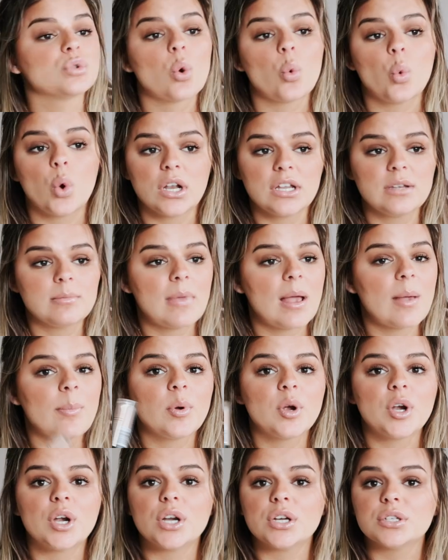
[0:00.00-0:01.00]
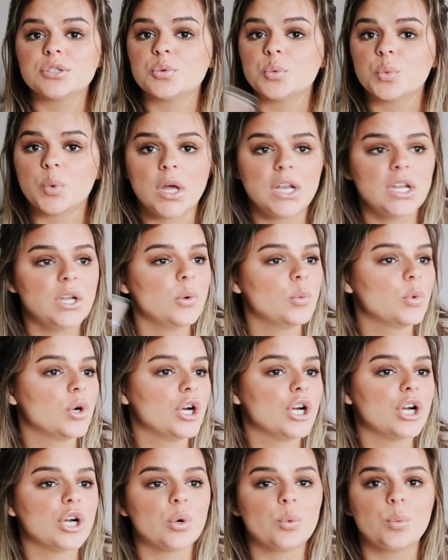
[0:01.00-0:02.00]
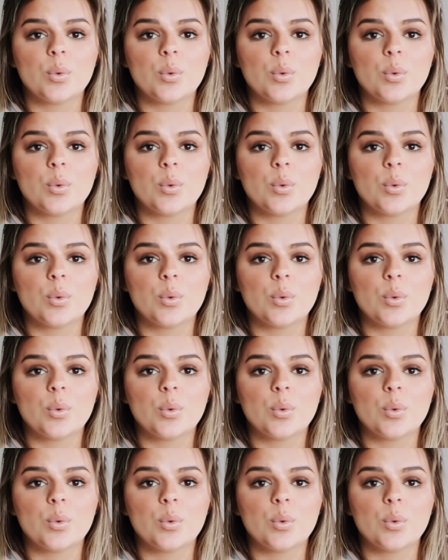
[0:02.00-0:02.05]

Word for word: one in my purse, one at work,